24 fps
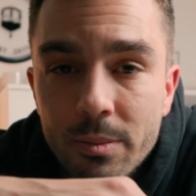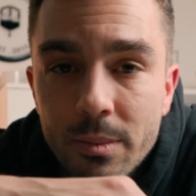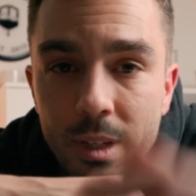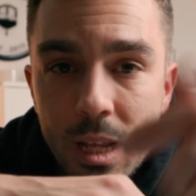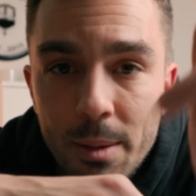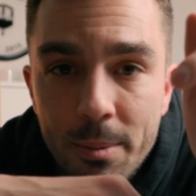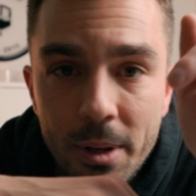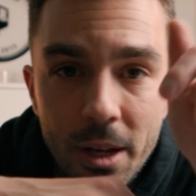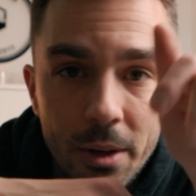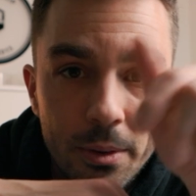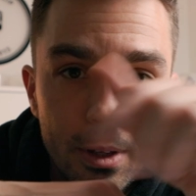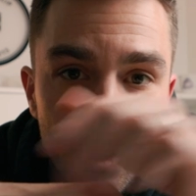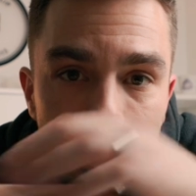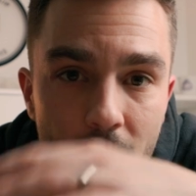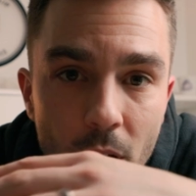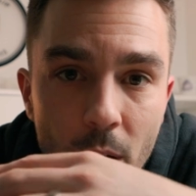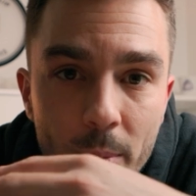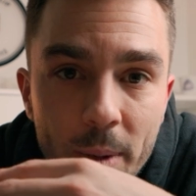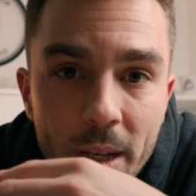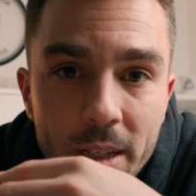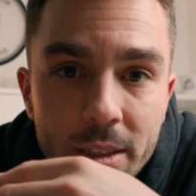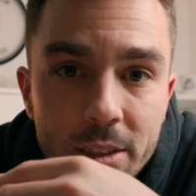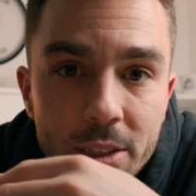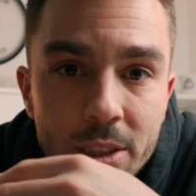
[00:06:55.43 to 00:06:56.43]
Let me know in the
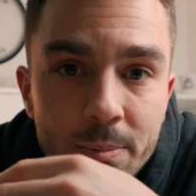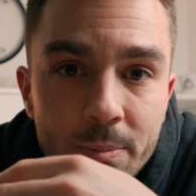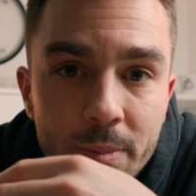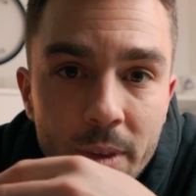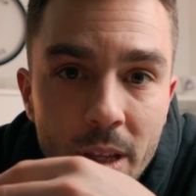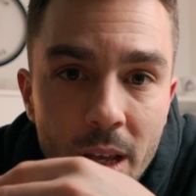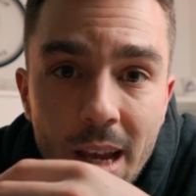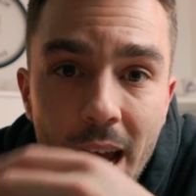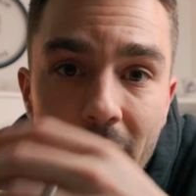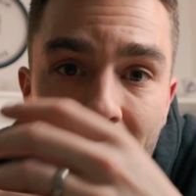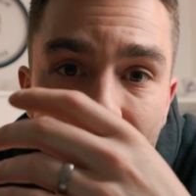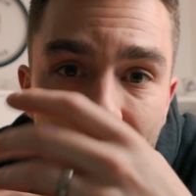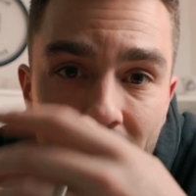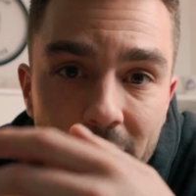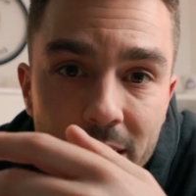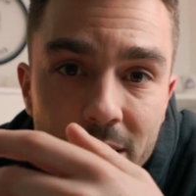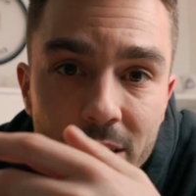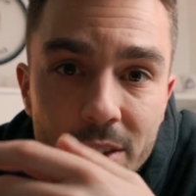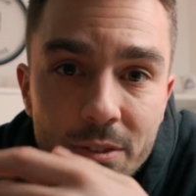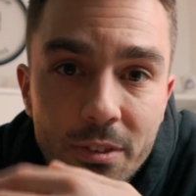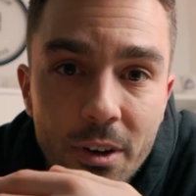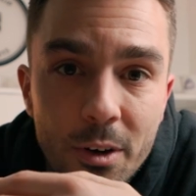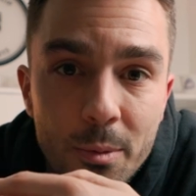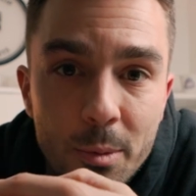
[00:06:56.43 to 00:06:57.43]
comments, and
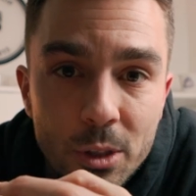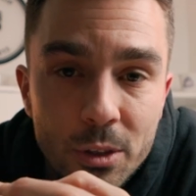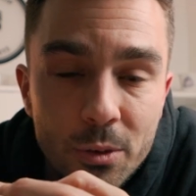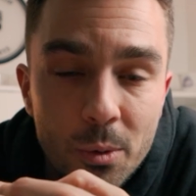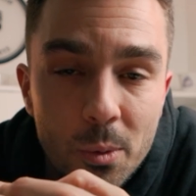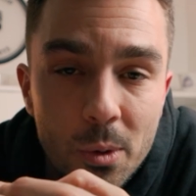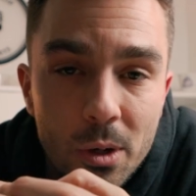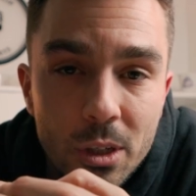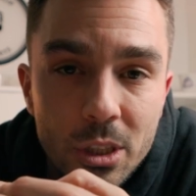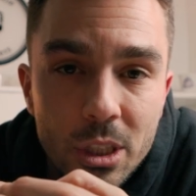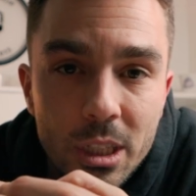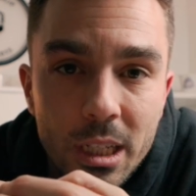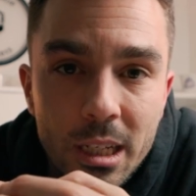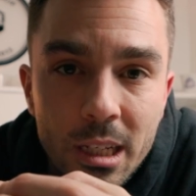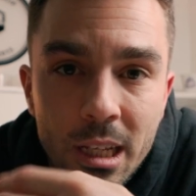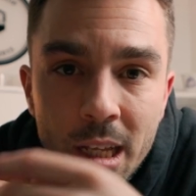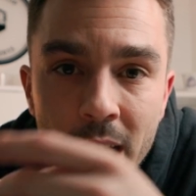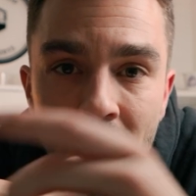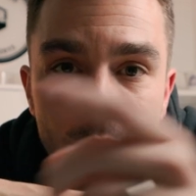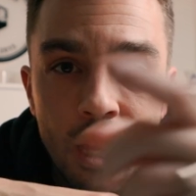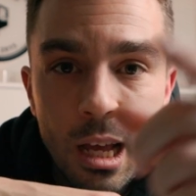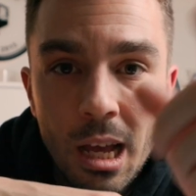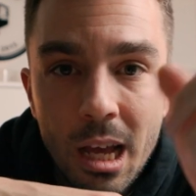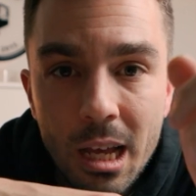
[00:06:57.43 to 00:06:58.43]
thanks very much for watching.
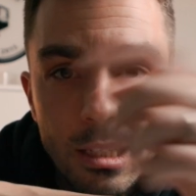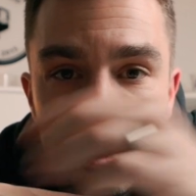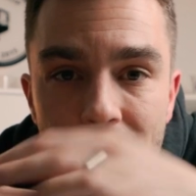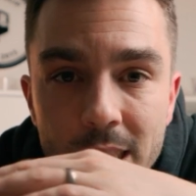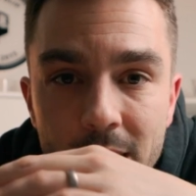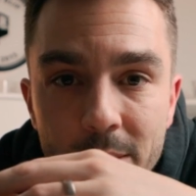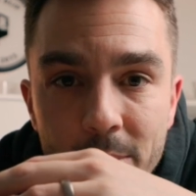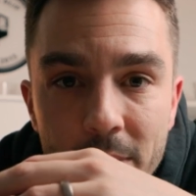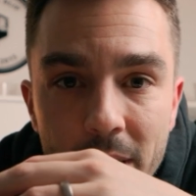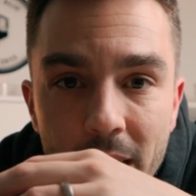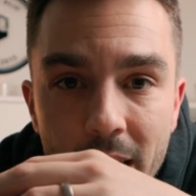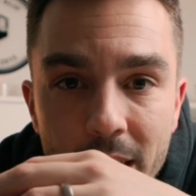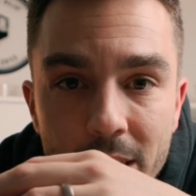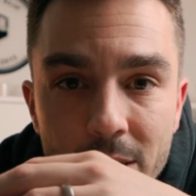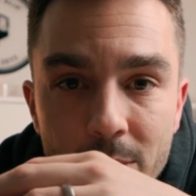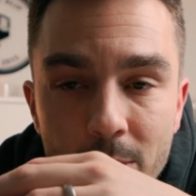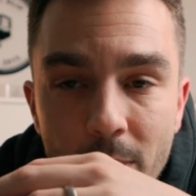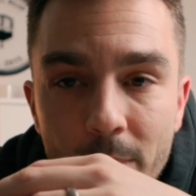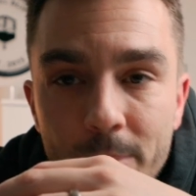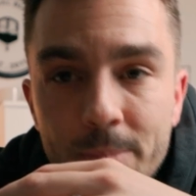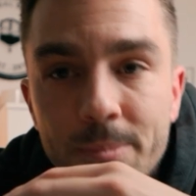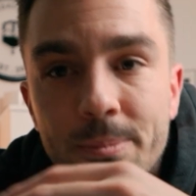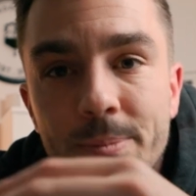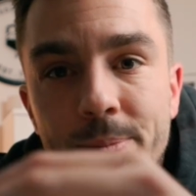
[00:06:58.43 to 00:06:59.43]
I'll see you in the next
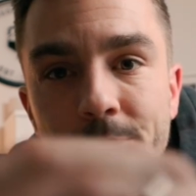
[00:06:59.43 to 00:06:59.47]
one.